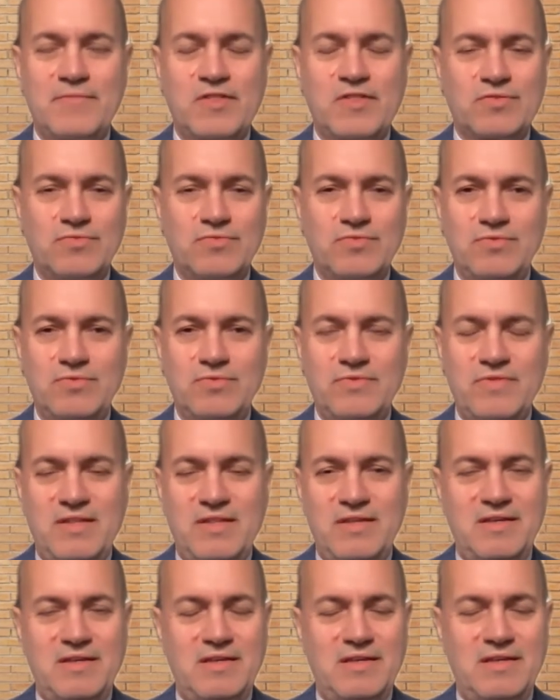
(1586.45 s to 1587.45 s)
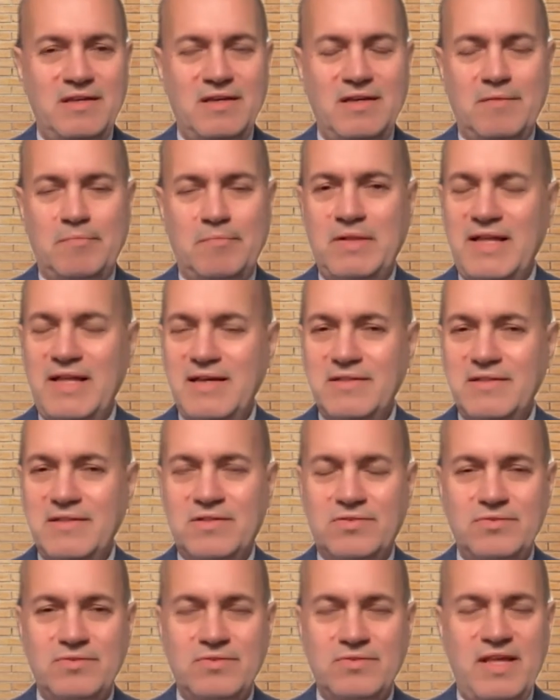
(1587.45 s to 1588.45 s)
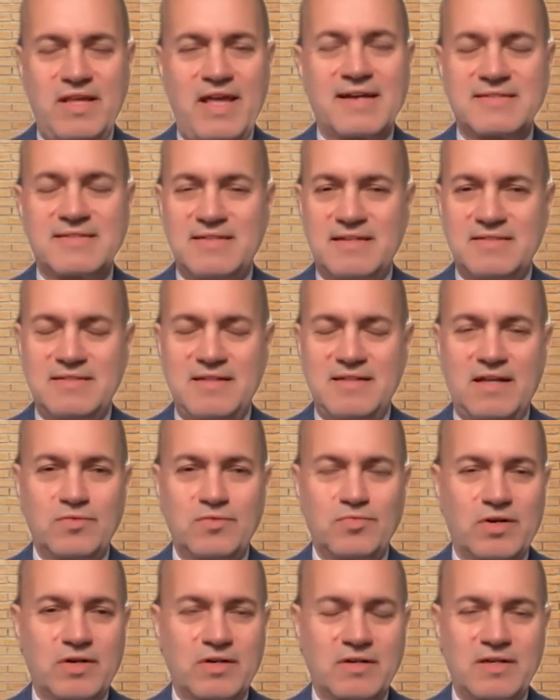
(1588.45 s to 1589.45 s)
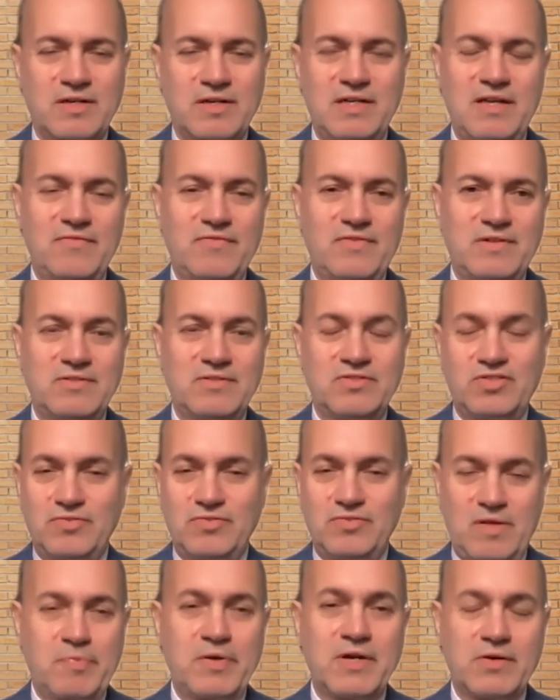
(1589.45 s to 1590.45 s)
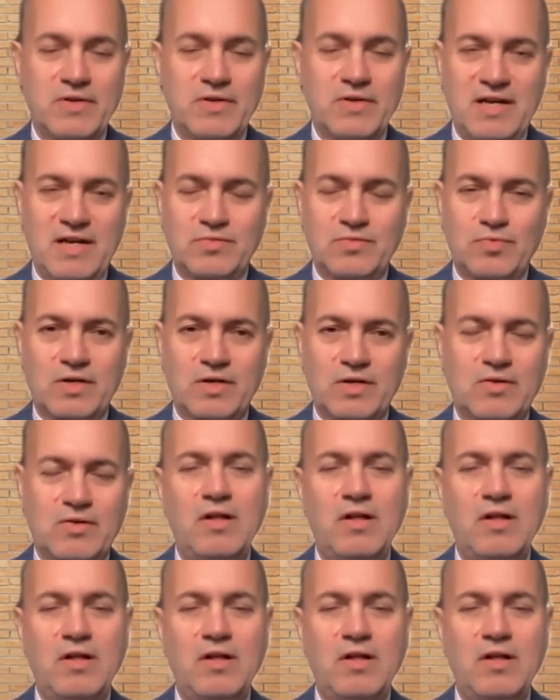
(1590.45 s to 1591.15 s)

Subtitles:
through the plant, through the access network, and even to the peering network.